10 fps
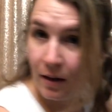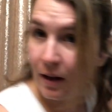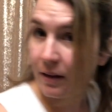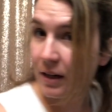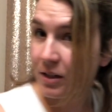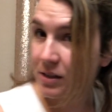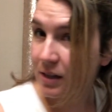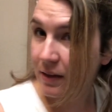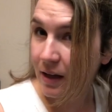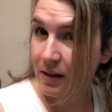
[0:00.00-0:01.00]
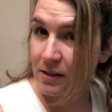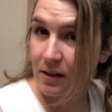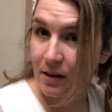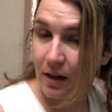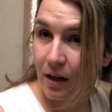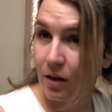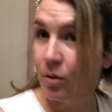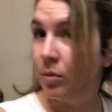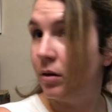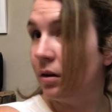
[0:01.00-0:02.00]
And then I just let that sit there and
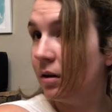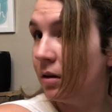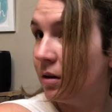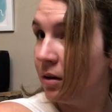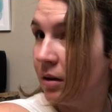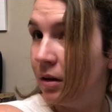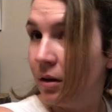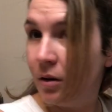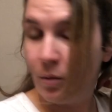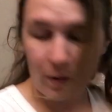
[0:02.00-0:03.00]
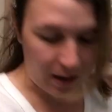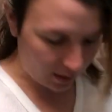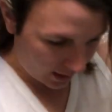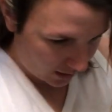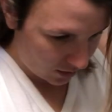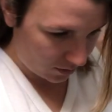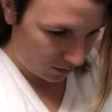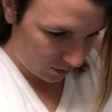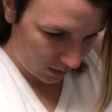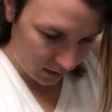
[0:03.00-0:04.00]
cool while I
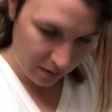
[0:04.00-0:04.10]
do